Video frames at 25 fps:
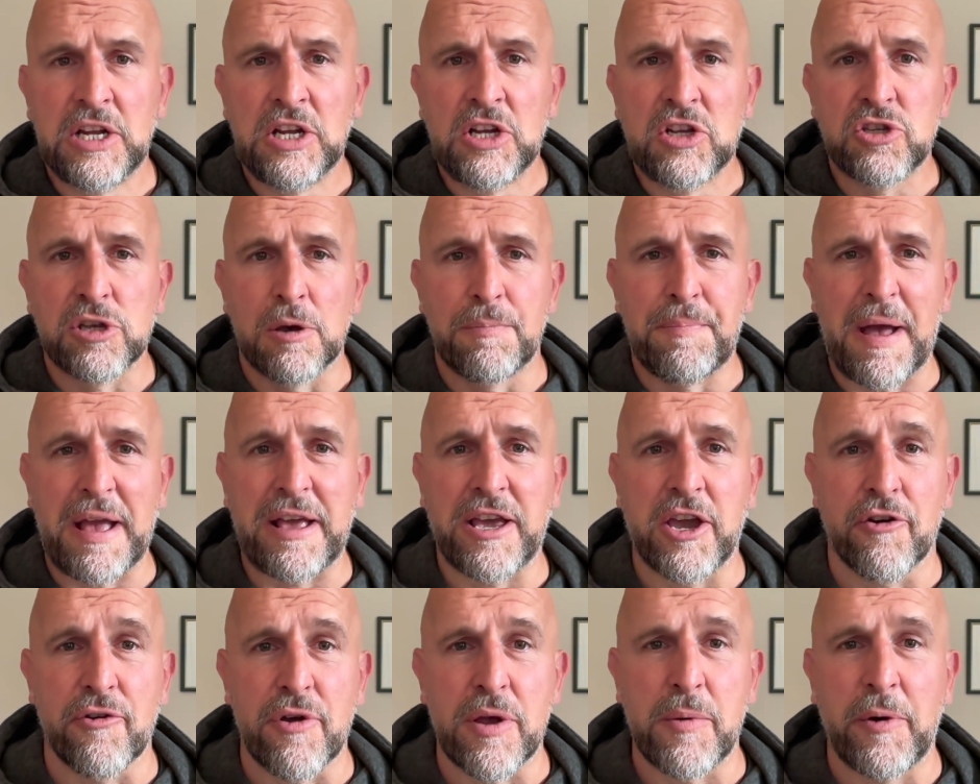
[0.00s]
So Ben
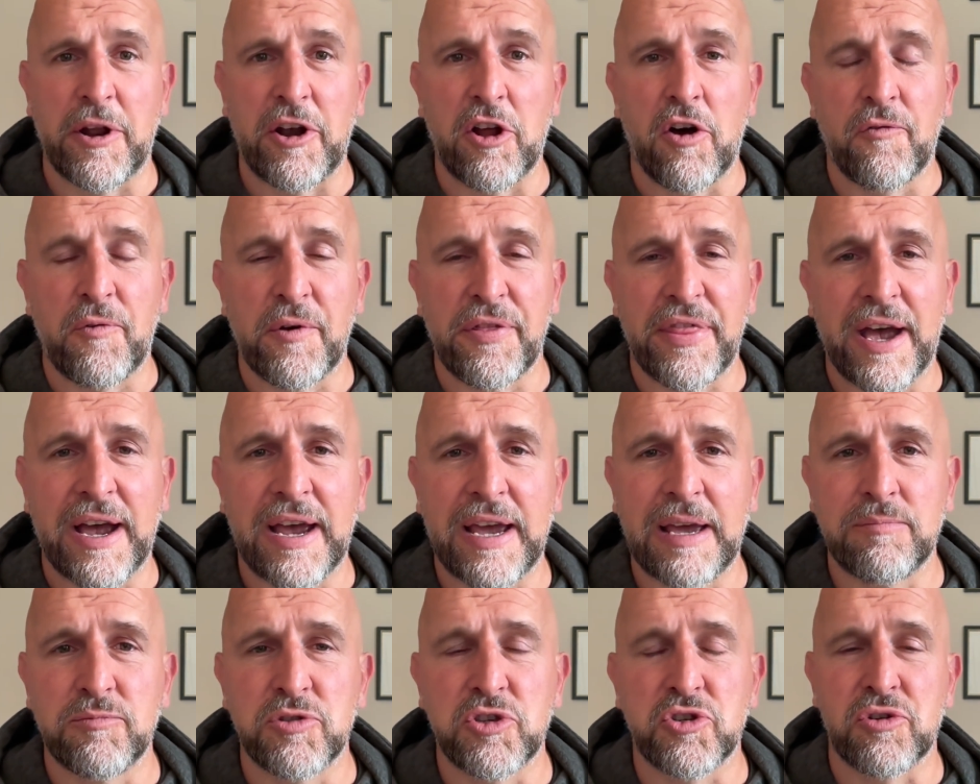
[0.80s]
Curry went off with that
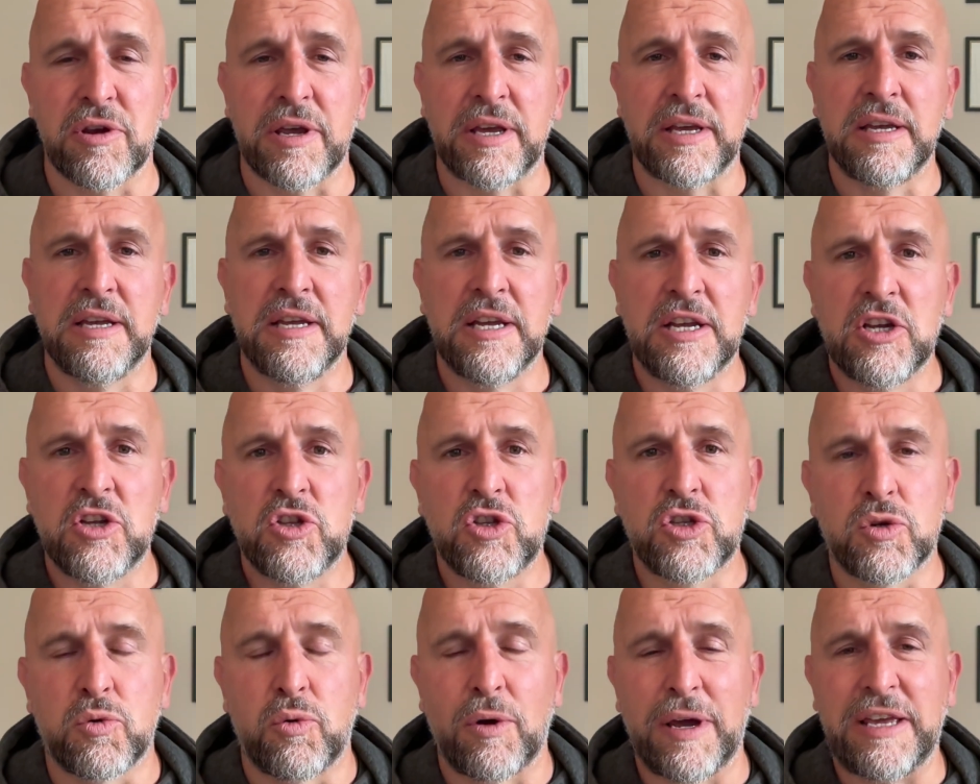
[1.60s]
hamstring
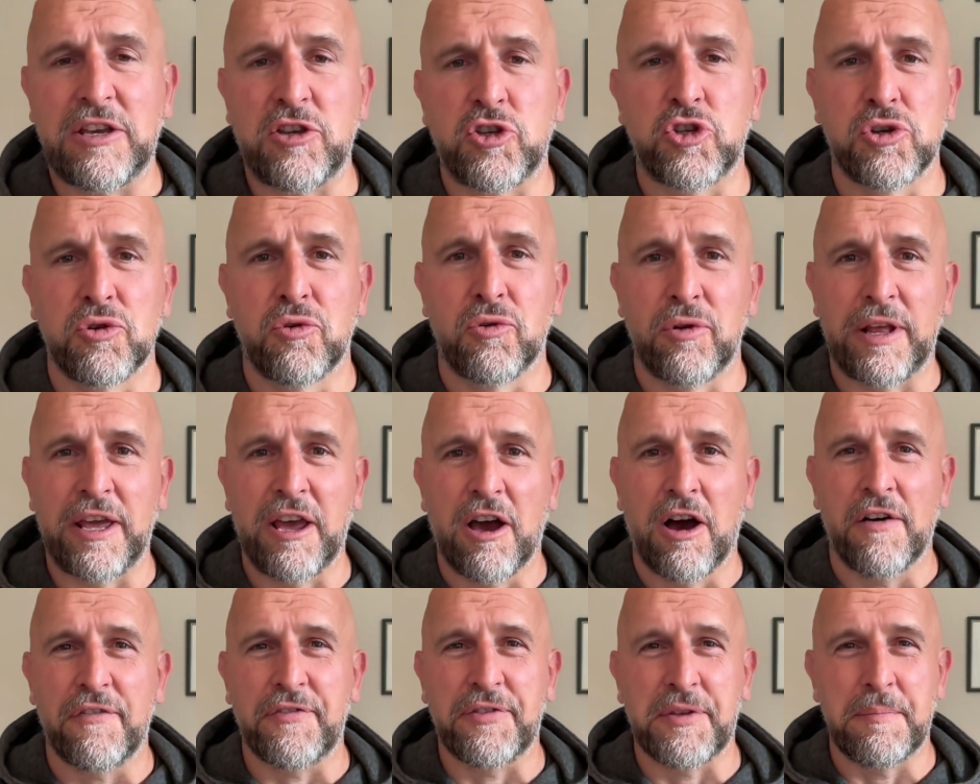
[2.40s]
tweak shortly
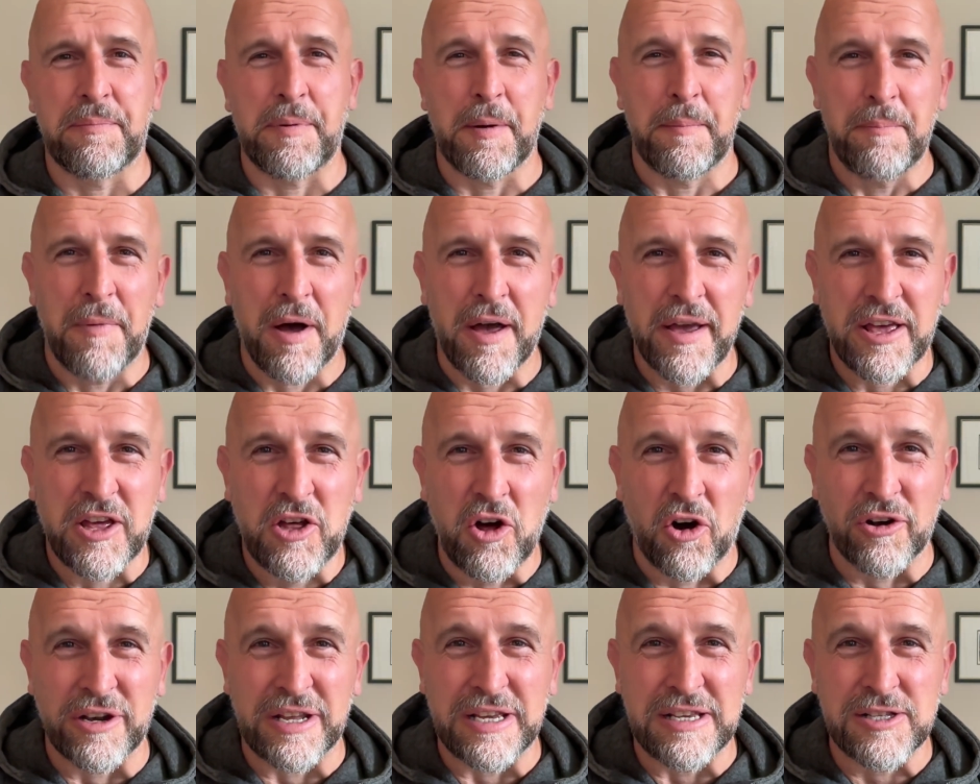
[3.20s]
after. But my
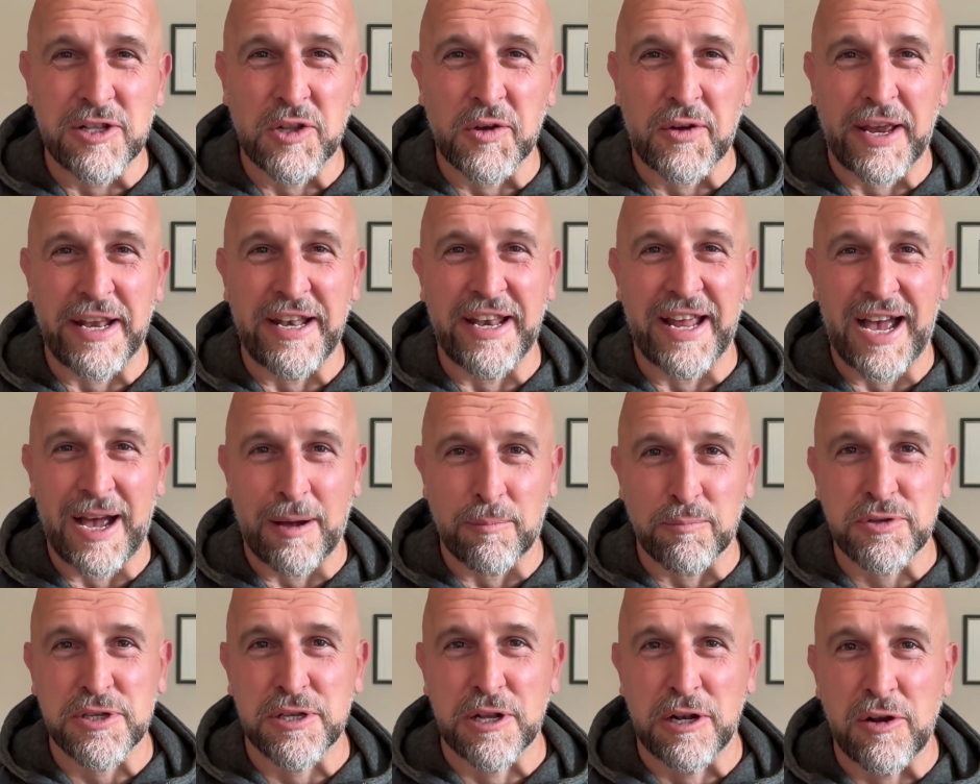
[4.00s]
God, he's looking
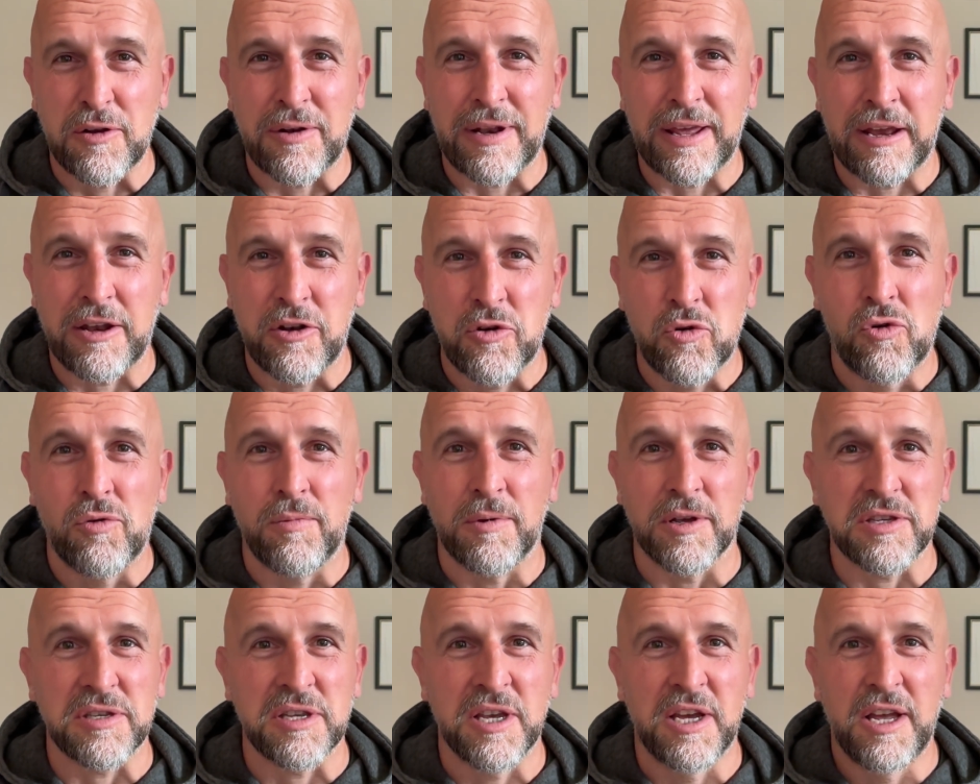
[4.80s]
absolutely
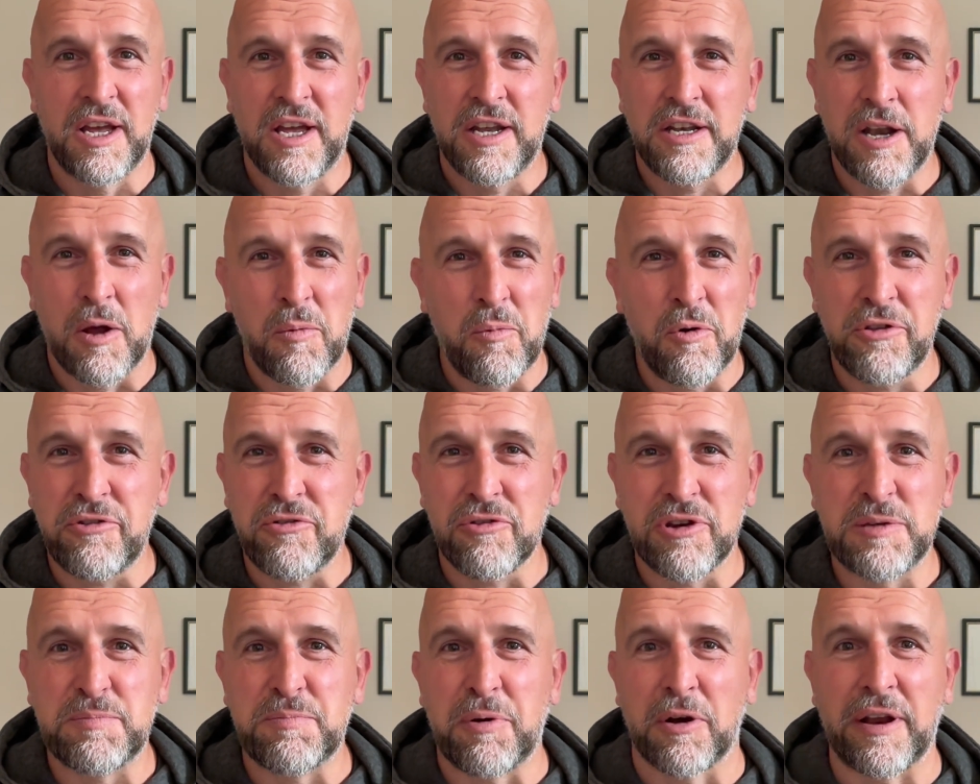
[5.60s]
enormous. No wonder
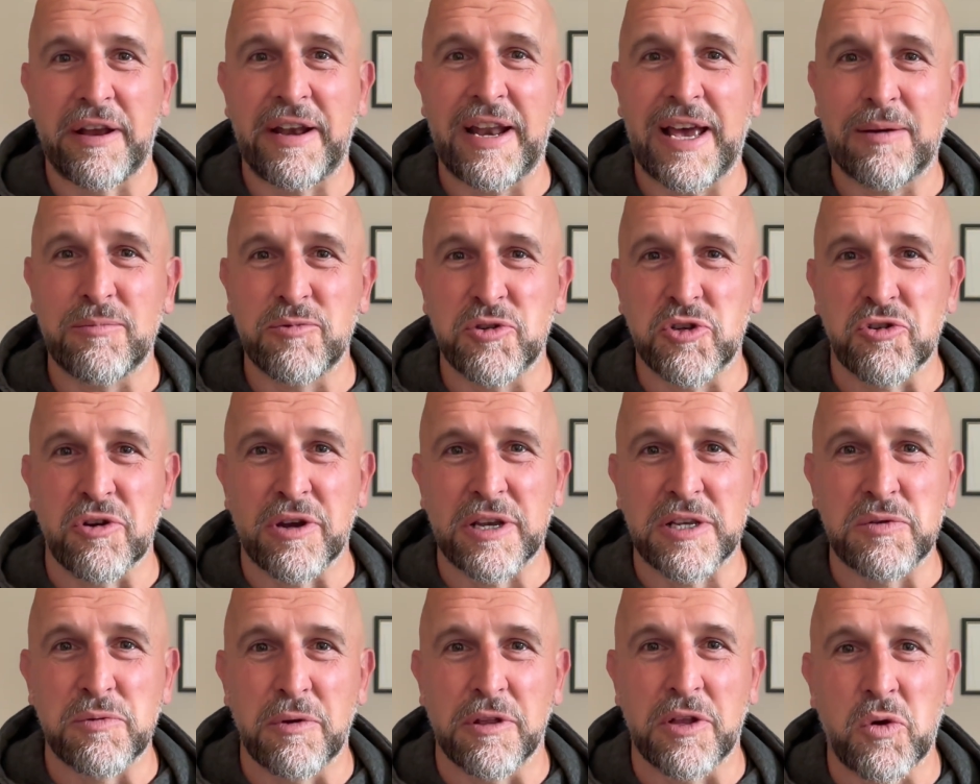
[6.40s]
he's pulling
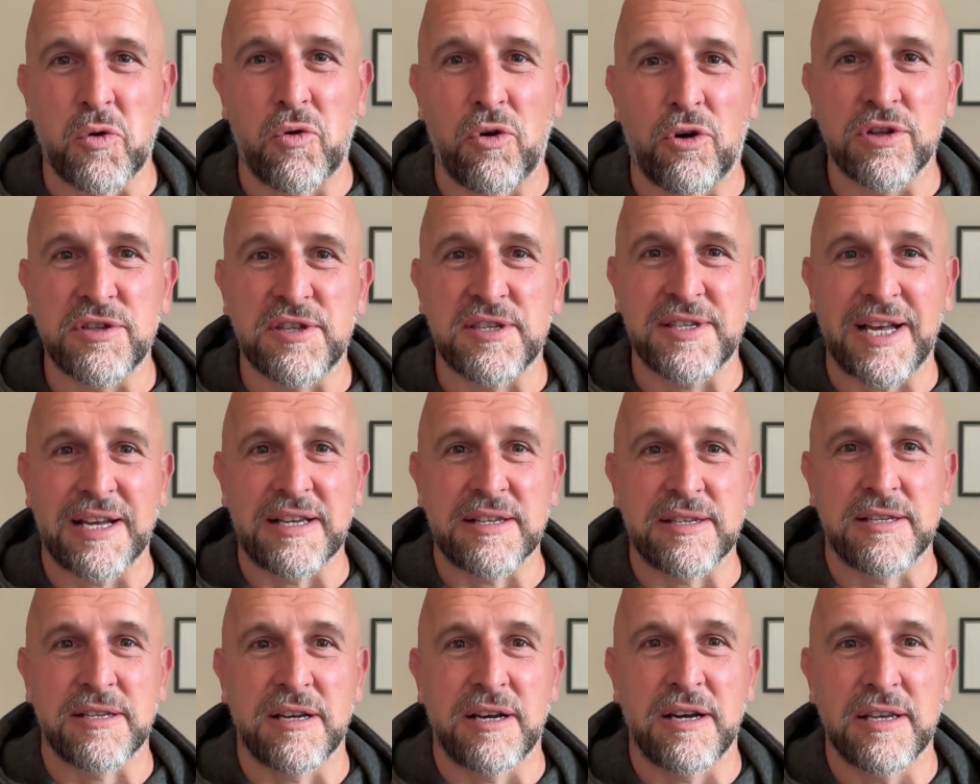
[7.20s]
hamstrings with quads that
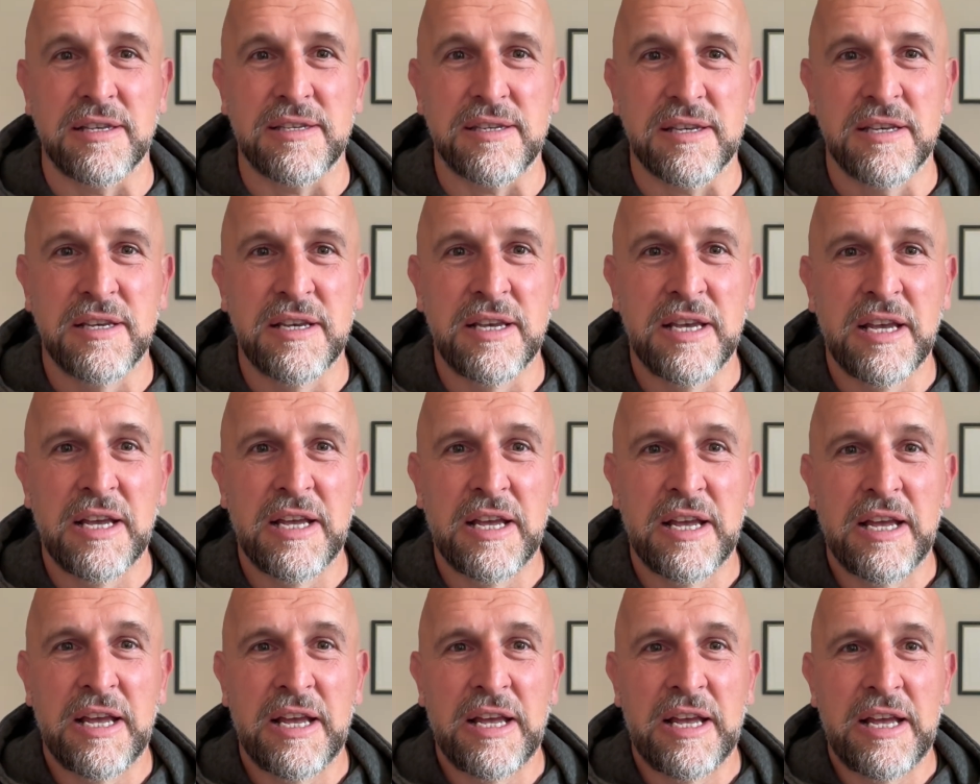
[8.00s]
size.
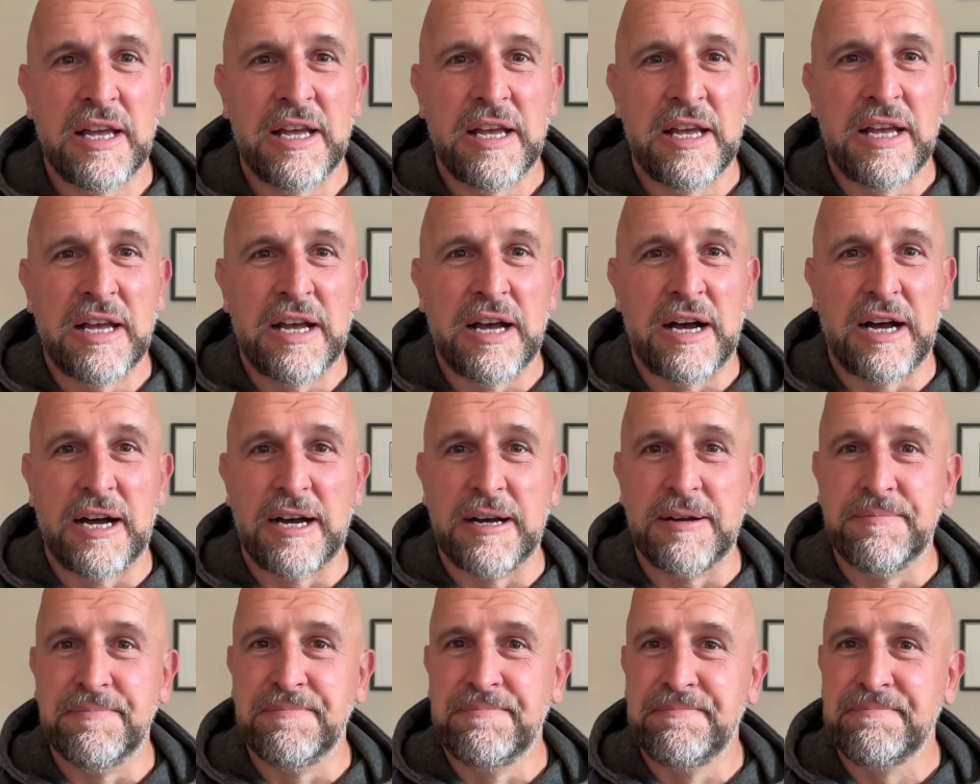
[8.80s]

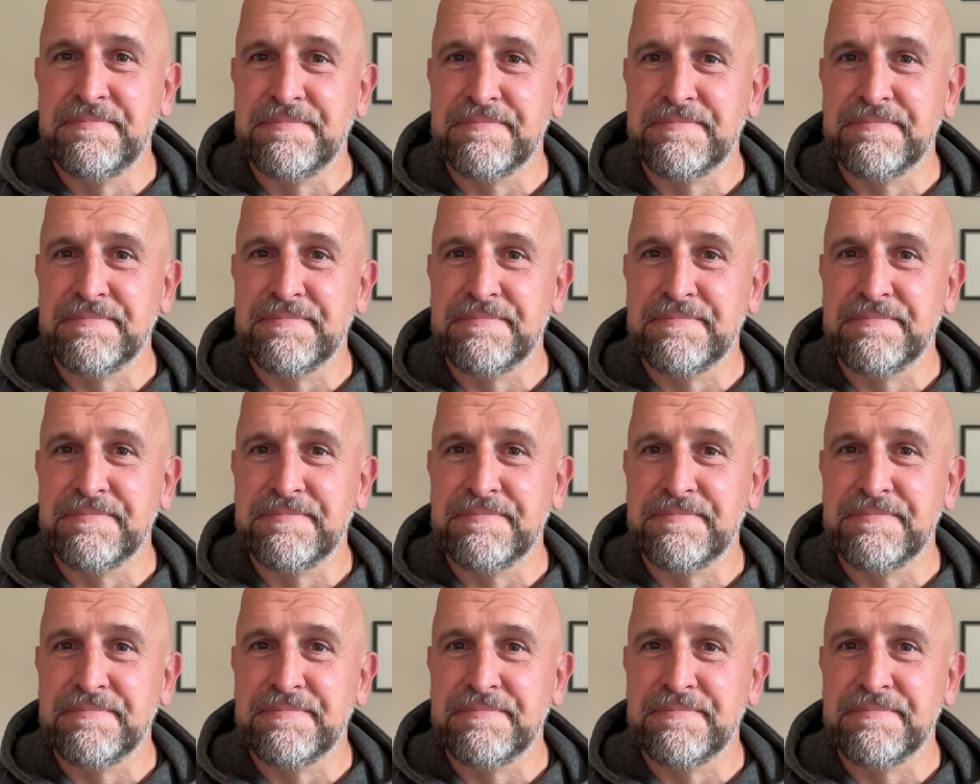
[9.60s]
But